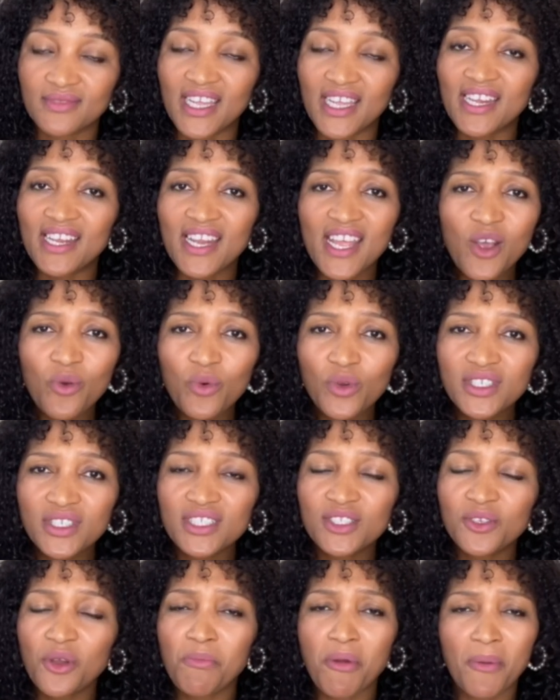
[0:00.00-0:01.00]
Le
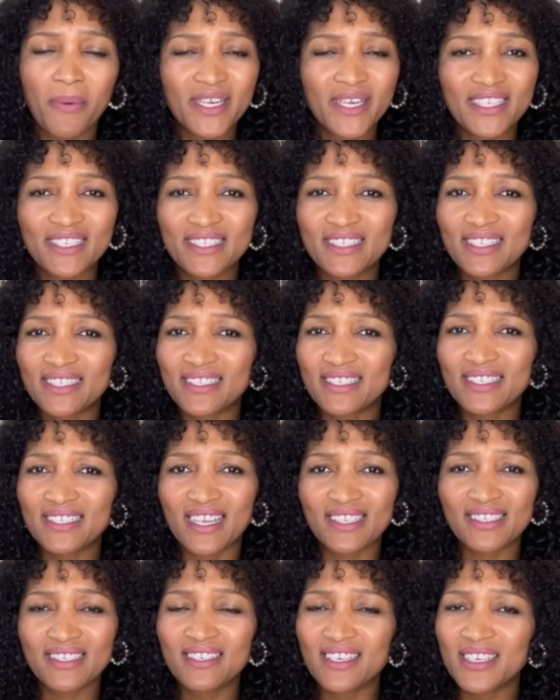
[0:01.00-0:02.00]
ukuthi no property, it
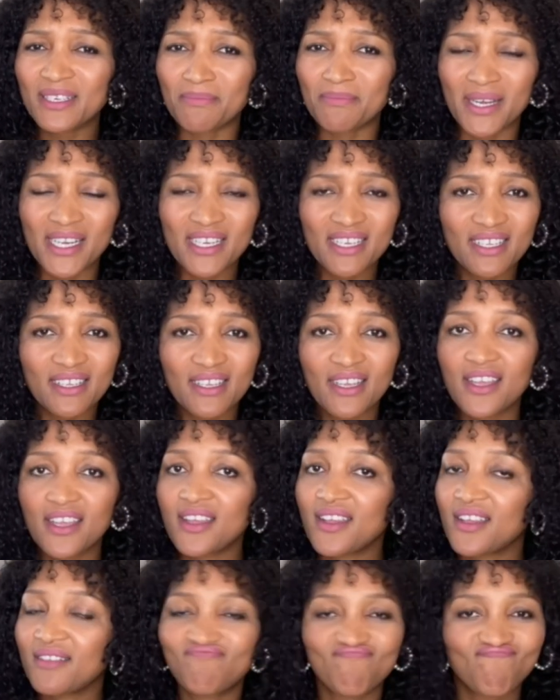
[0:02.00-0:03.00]
doesn't need money.
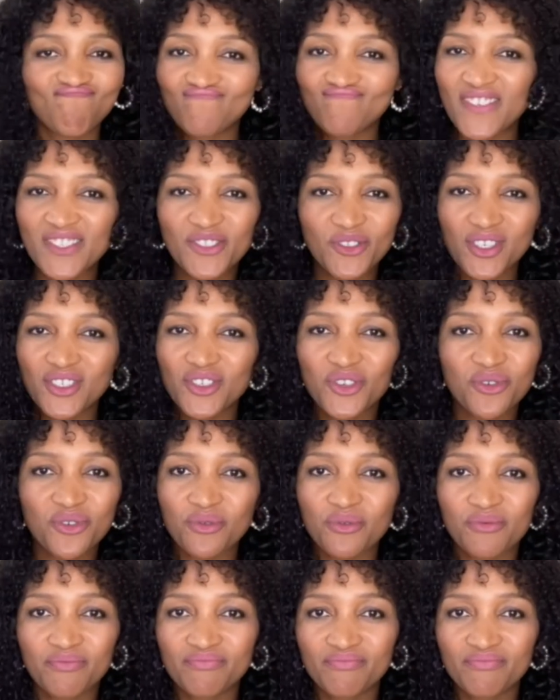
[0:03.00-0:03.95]
That's not true.